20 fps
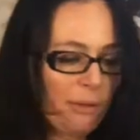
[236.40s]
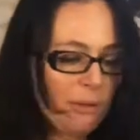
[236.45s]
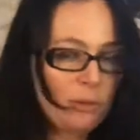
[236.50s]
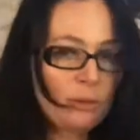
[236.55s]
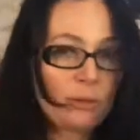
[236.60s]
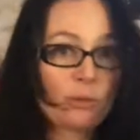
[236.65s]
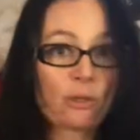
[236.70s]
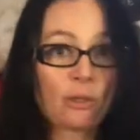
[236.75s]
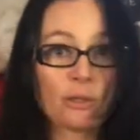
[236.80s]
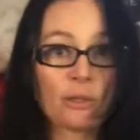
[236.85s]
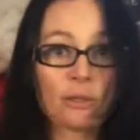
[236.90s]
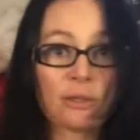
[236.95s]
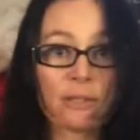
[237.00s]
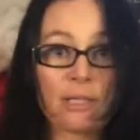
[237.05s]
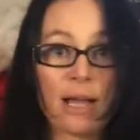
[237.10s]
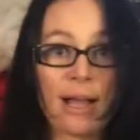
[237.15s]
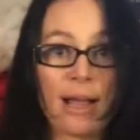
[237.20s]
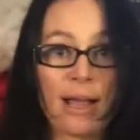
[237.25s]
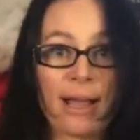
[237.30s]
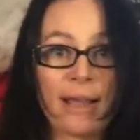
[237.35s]
the world
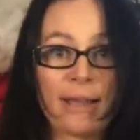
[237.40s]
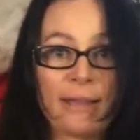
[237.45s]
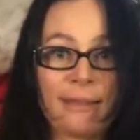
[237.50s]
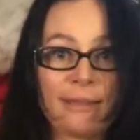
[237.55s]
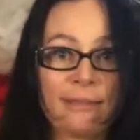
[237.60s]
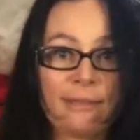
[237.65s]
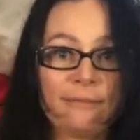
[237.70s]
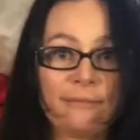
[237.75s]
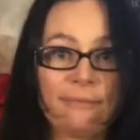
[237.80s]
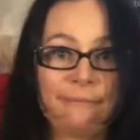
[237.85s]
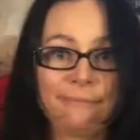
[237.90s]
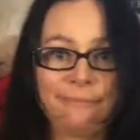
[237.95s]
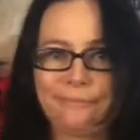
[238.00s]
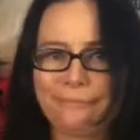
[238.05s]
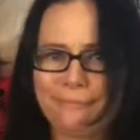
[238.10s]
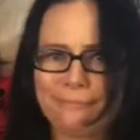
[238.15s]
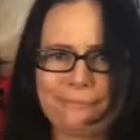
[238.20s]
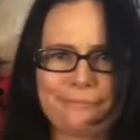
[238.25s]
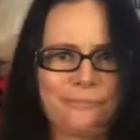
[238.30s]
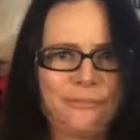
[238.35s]
I can
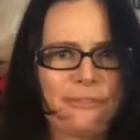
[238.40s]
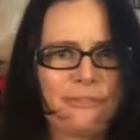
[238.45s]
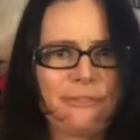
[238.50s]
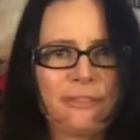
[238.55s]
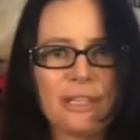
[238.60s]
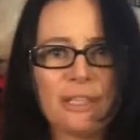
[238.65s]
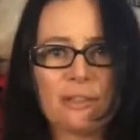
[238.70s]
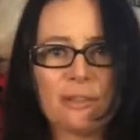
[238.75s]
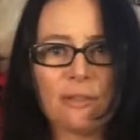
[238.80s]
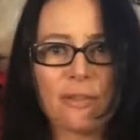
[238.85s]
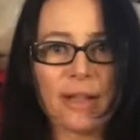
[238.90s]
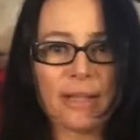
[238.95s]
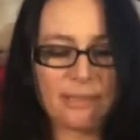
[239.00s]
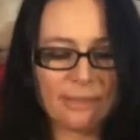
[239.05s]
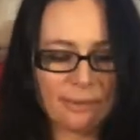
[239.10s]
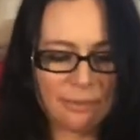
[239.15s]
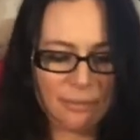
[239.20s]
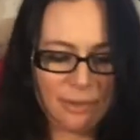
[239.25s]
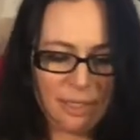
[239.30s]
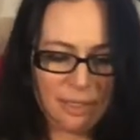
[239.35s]
feel that
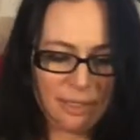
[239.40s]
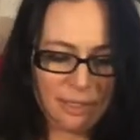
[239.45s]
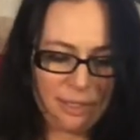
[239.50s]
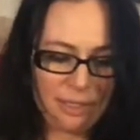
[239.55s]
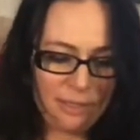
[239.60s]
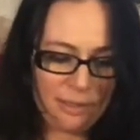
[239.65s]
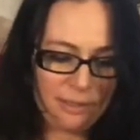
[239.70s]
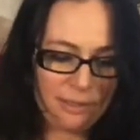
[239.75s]
something is